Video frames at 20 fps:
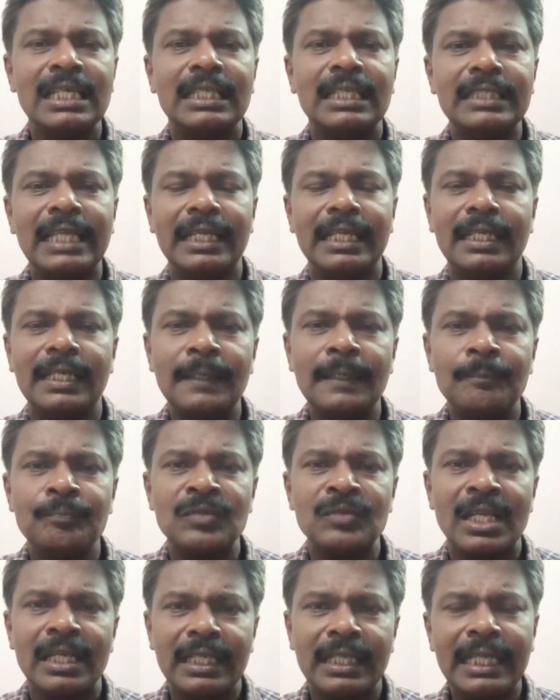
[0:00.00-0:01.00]
Then
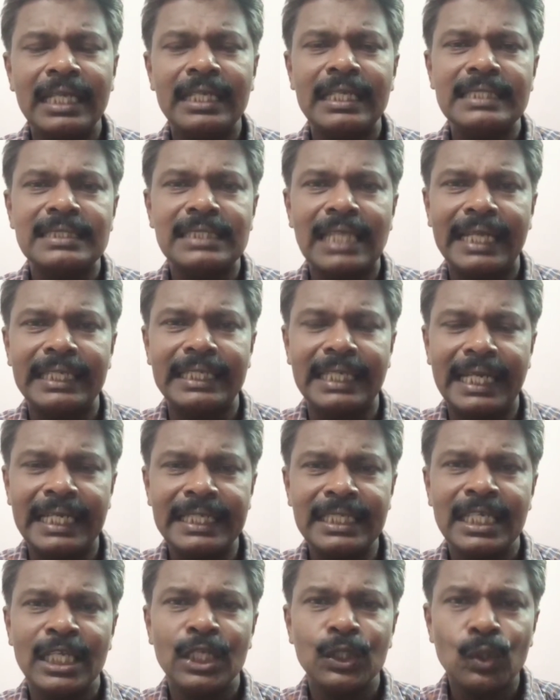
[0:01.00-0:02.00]
he
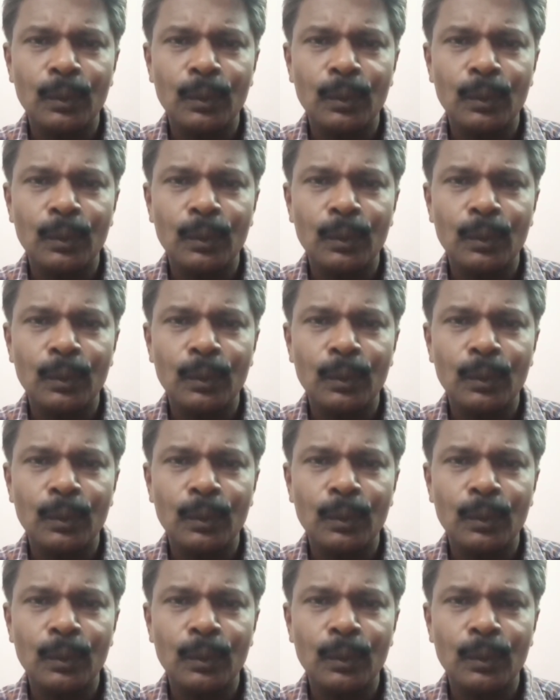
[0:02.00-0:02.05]
decided